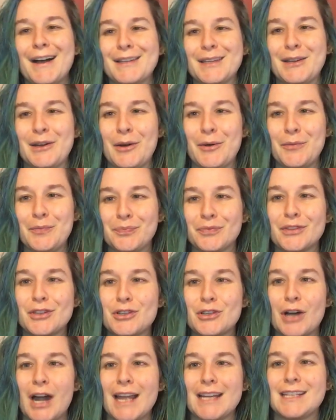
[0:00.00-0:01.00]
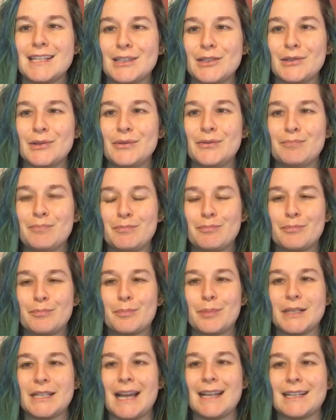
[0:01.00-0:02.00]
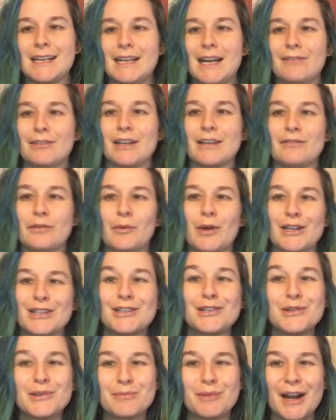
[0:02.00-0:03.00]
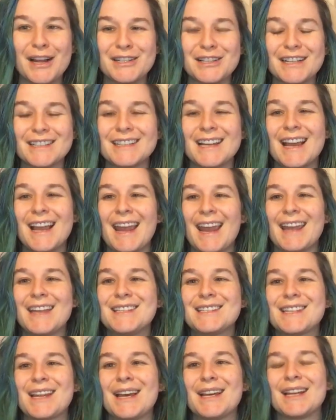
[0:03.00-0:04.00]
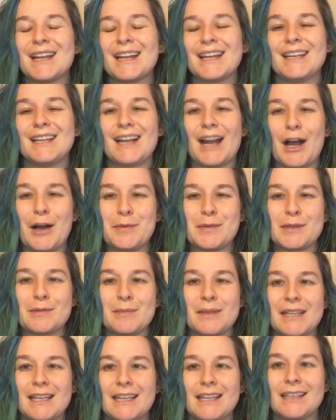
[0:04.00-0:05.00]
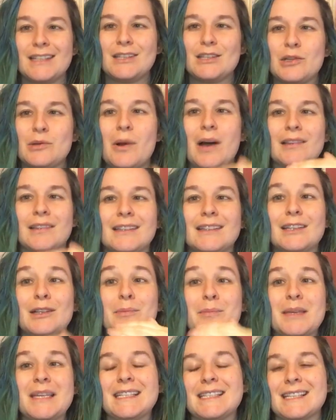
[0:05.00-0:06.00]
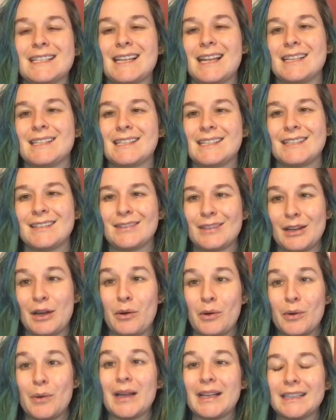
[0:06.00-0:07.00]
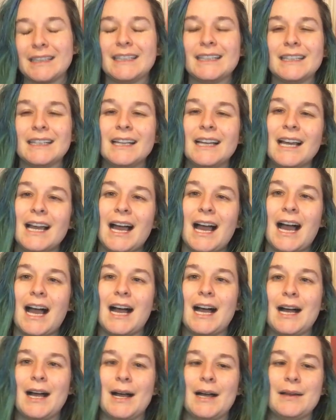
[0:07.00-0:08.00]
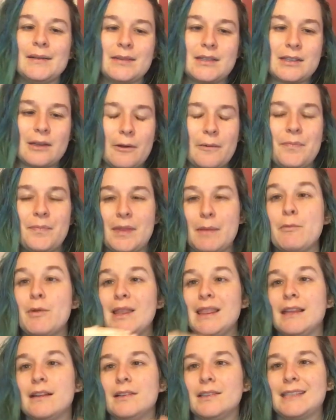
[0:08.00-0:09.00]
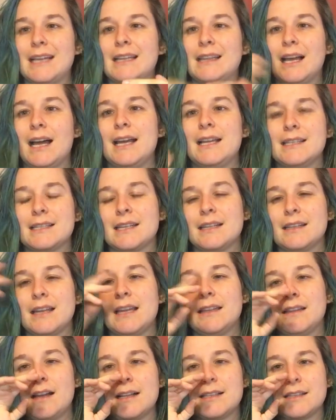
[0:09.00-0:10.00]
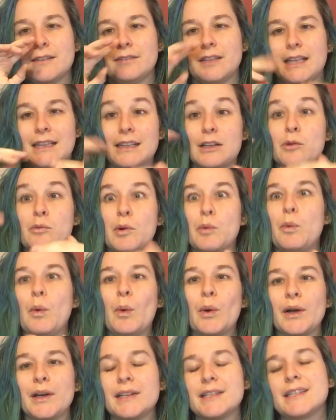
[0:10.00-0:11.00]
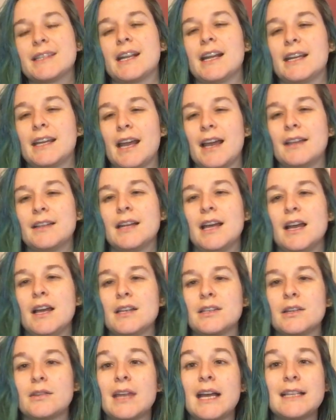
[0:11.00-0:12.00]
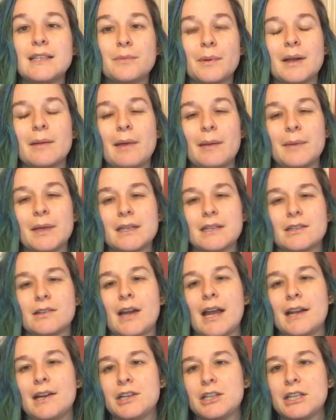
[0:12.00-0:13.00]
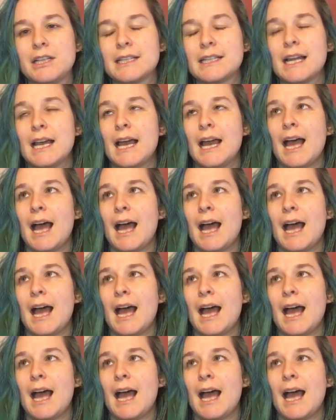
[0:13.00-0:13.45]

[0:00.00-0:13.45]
you know, try to pretend I never even want to do the project. Instead, it helps me do all the little pieces as, you know, quickly, so with little deadlines and lots of like little rewards that I get. So that's one of my biggest strategies.